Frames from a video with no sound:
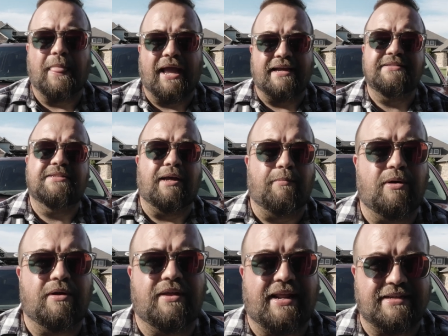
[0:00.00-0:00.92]
As
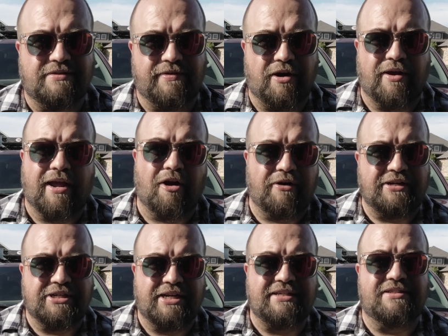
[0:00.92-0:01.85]
someone that has a very hairy
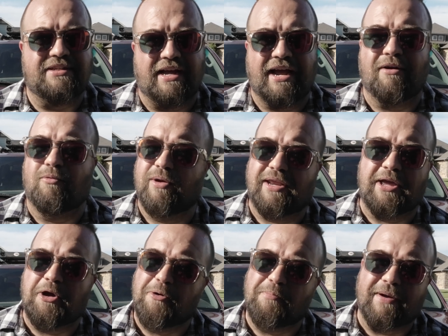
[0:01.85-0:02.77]
chest, I really
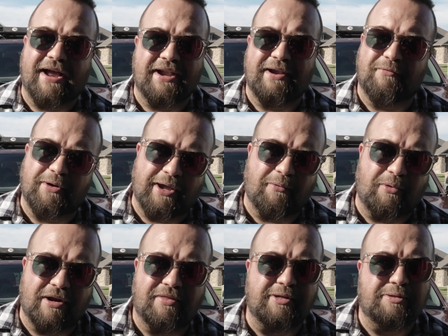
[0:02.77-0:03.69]
hope I never get
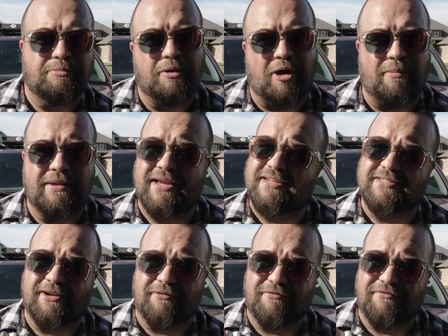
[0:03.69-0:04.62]
one of these put on me
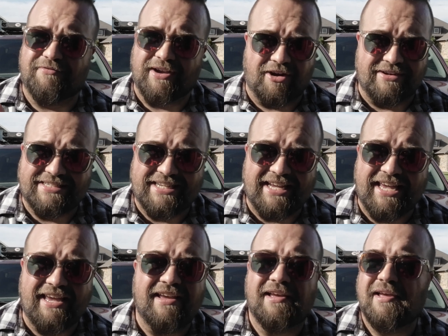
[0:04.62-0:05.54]
because they're very
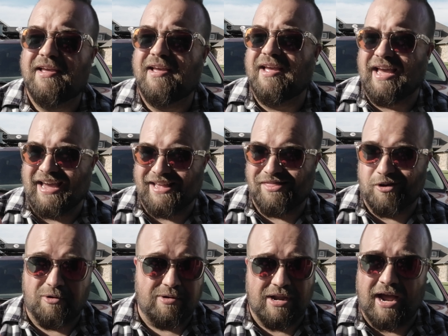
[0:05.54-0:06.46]
sticky and
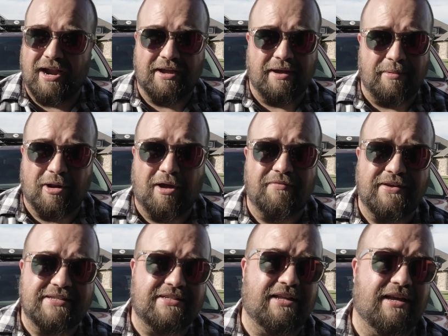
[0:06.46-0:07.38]
they're not coming off
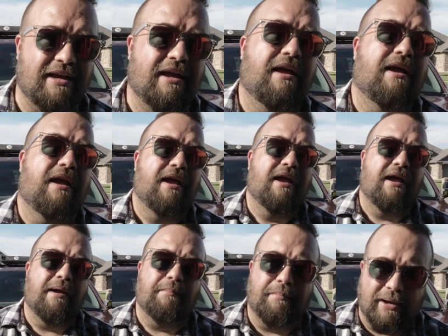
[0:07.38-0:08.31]
easily.
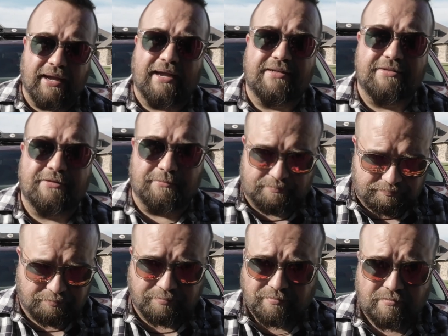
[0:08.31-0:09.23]
But
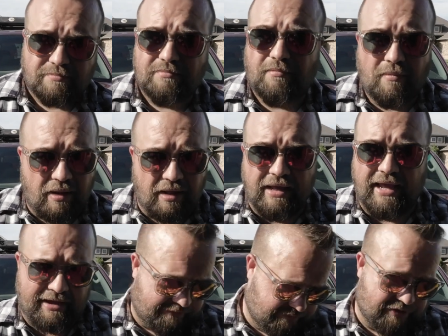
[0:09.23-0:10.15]

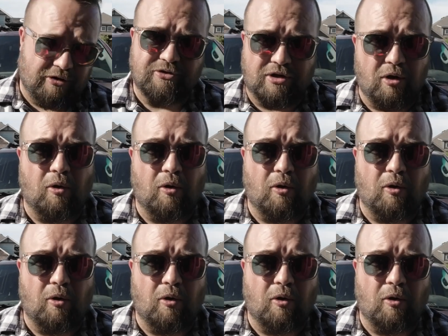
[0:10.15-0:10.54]
if there's a